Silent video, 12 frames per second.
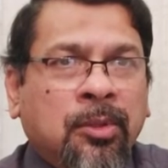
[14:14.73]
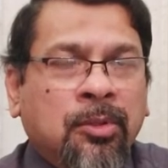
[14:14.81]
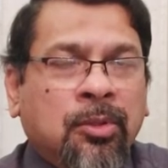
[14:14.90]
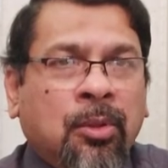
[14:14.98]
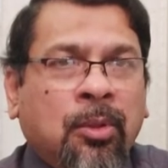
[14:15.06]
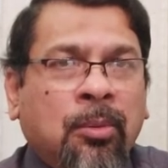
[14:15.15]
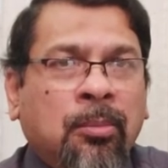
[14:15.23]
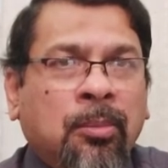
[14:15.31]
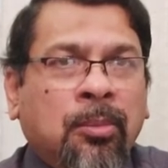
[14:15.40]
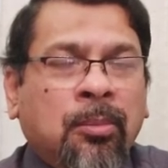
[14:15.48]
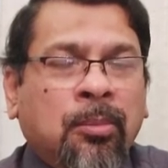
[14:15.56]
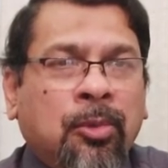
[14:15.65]
So
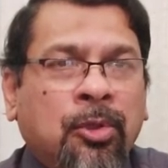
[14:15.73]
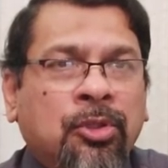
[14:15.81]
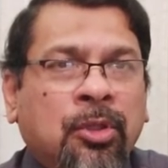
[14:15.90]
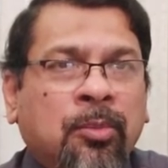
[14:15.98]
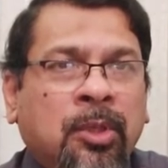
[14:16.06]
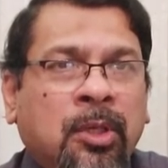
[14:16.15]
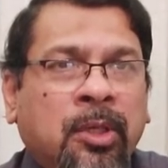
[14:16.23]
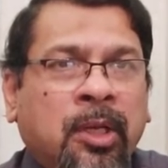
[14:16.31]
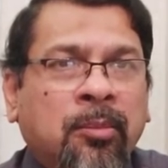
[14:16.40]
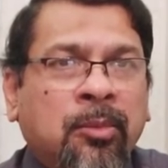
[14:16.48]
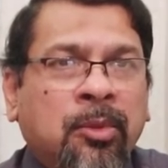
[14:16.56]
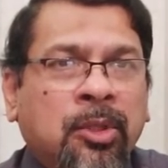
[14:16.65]
most of the
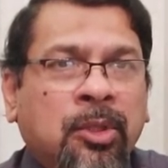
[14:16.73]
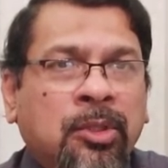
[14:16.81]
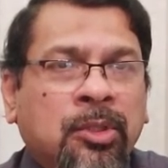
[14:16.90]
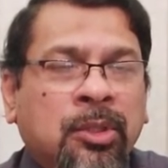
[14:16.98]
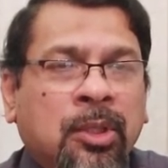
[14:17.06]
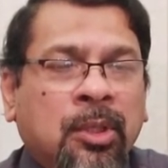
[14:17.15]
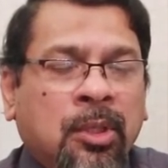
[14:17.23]
time, this